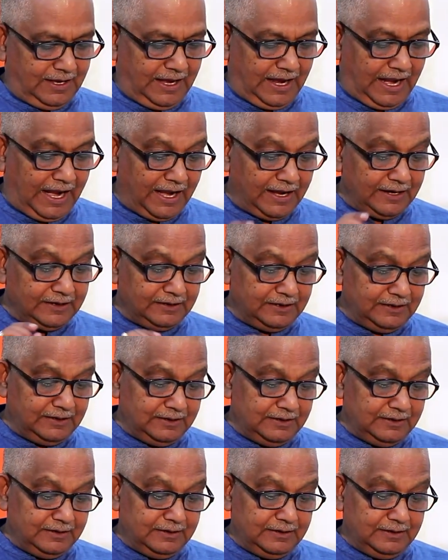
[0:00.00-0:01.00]

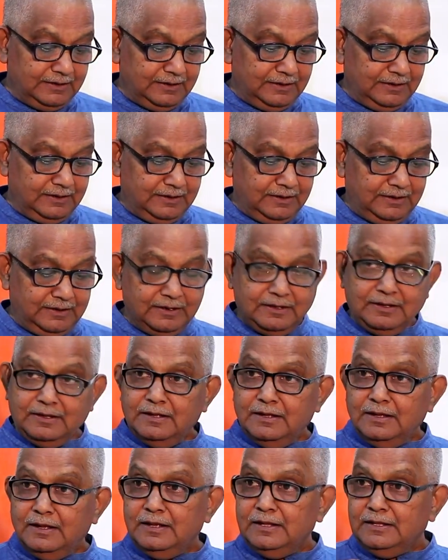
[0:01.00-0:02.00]
And
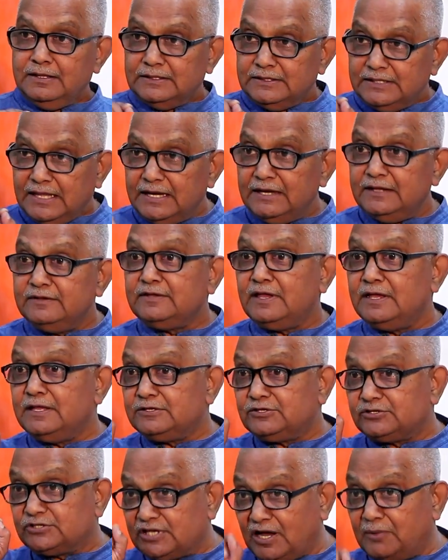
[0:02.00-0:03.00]
there is
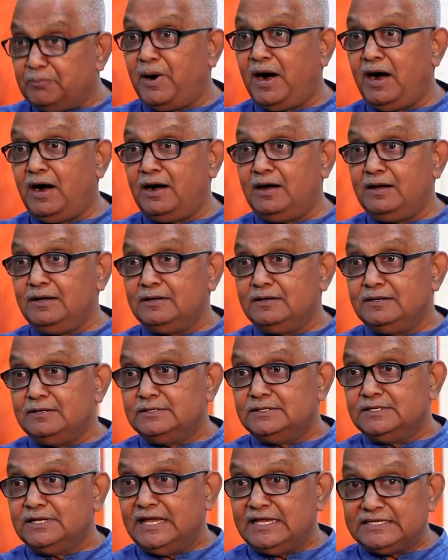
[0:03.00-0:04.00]
a Sabha
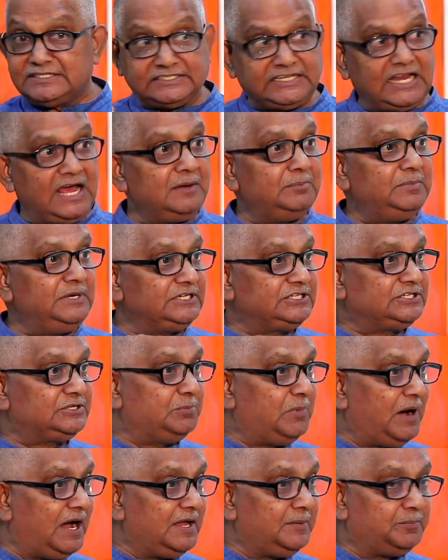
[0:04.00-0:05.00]

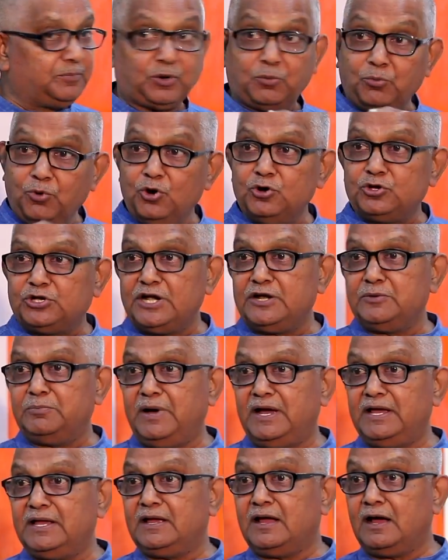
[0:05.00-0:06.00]
established by, promoted
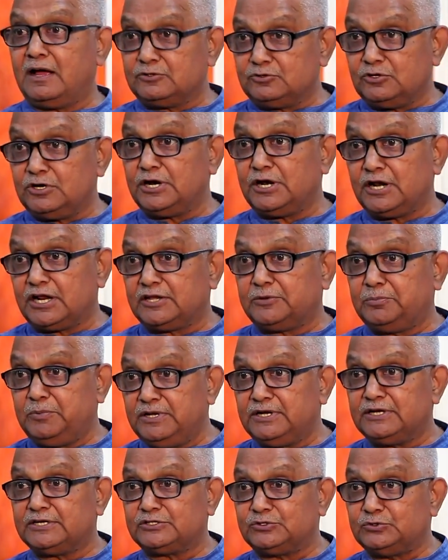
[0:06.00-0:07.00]
by Gazulu
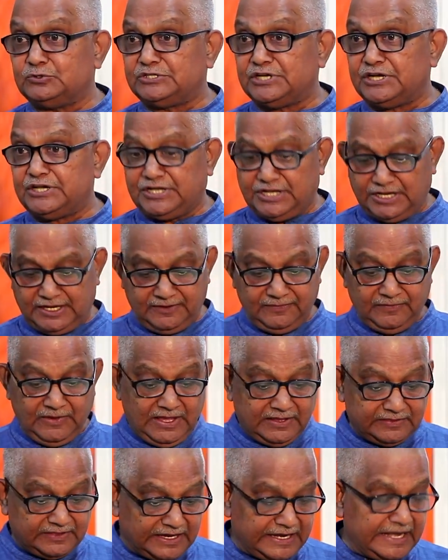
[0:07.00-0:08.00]
Lakshminarasu Chetty.
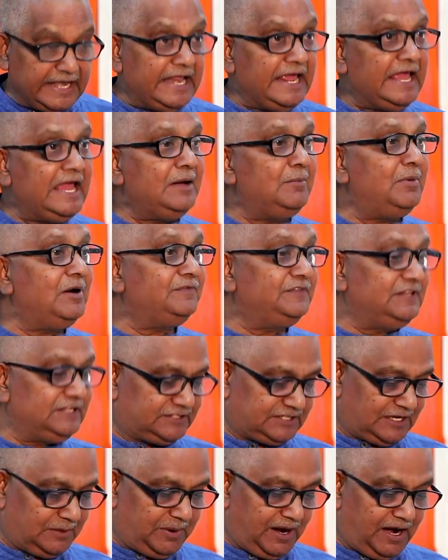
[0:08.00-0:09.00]
The name of the
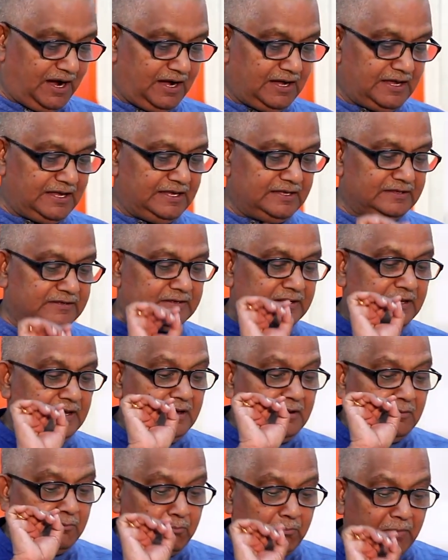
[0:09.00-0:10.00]
Sabha is
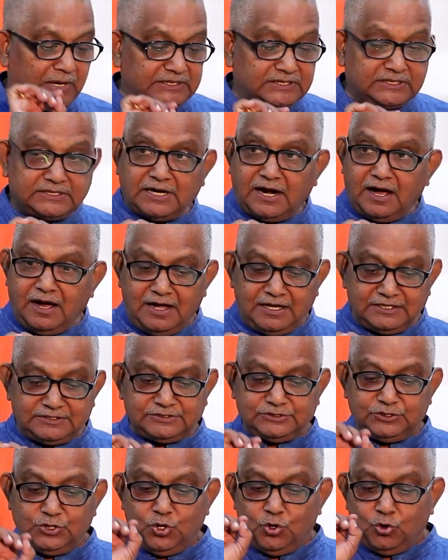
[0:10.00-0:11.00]

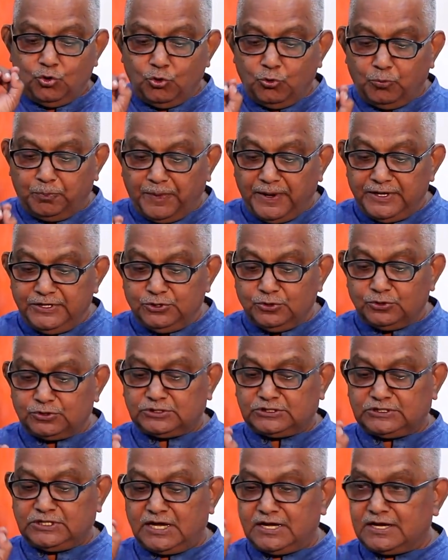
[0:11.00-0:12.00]
Madras
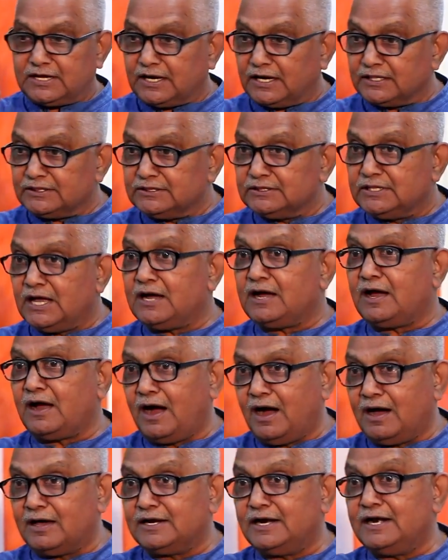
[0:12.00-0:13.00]
Upayukta Grandha
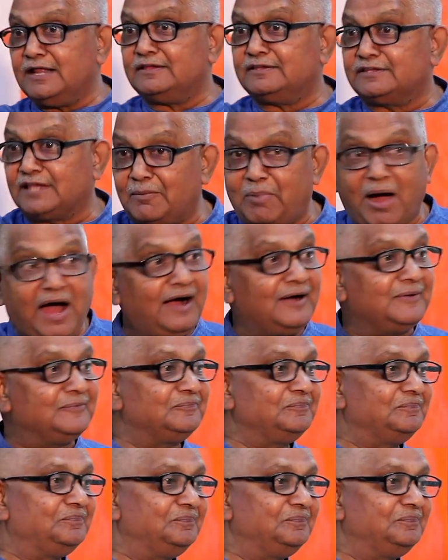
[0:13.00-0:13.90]
Karana Sabha.